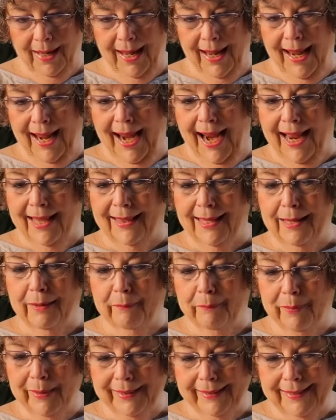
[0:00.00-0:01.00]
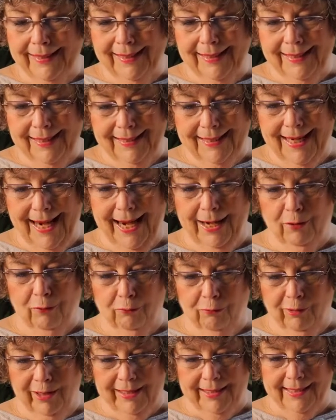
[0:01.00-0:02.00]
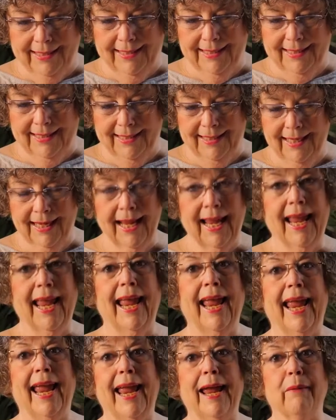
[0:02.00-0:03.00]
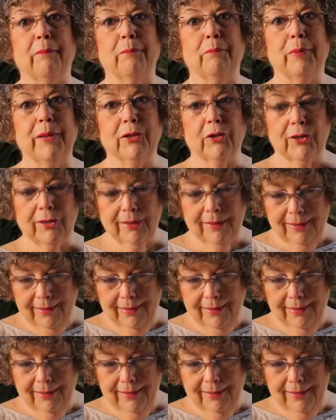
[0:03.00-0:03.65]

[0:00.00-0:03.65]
and the ability to take risks. Ambition,